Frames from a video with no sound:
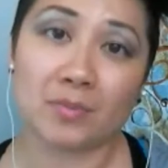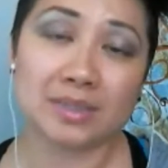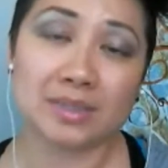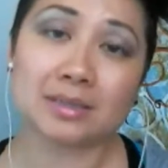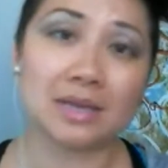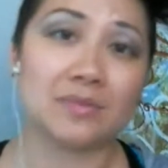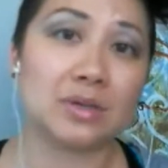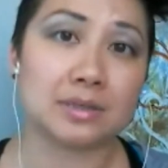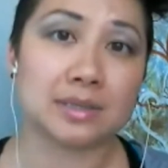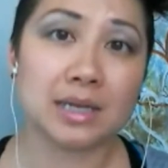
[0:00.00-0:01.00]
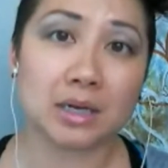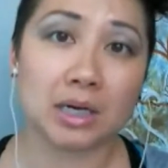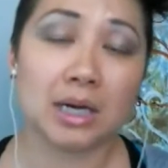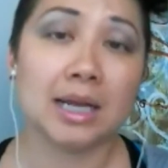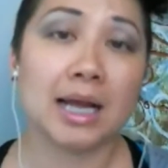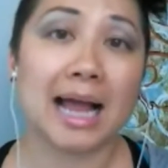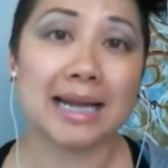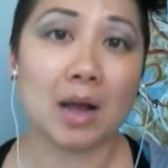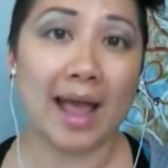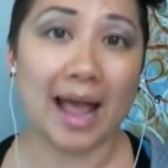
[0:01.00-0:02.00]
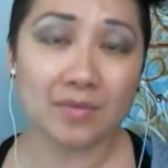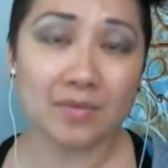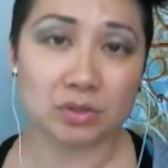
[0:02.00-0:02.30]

But 6, 7 years later, I now have the